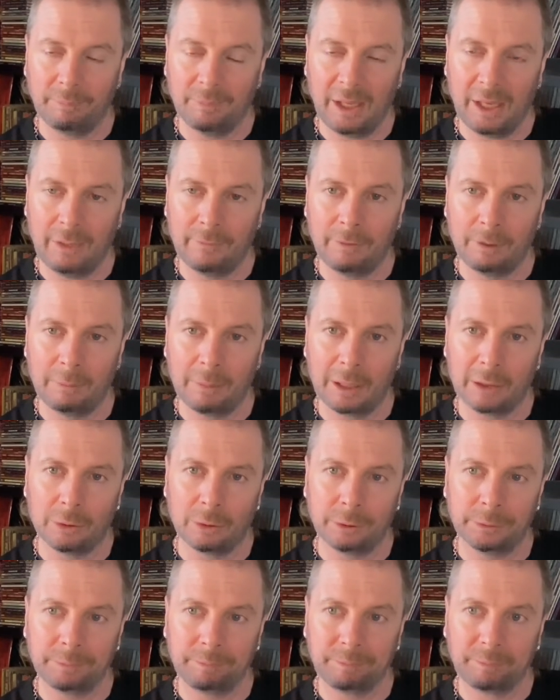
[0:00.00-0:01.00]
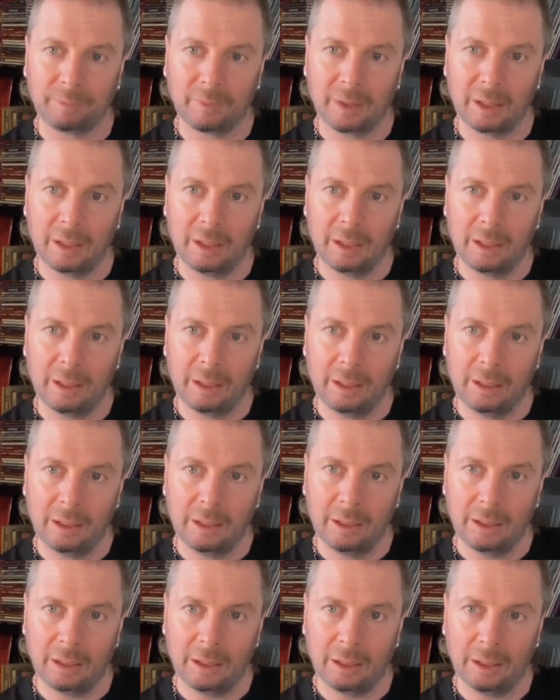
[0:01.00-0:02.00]
heavy metal.
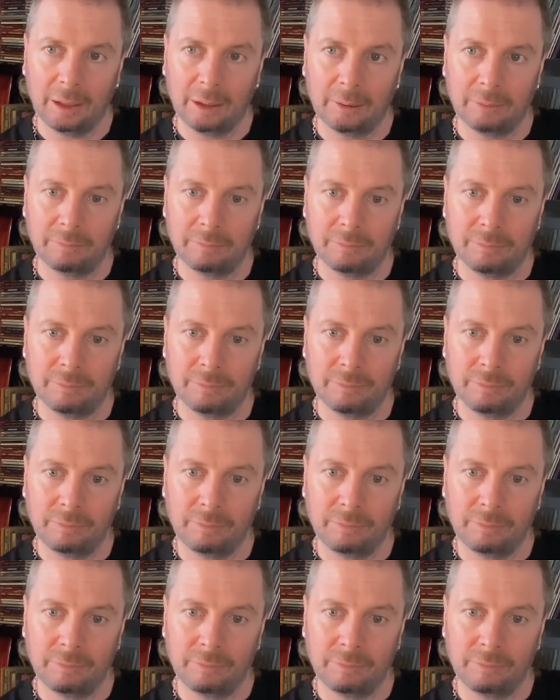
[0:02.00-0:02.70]
Um,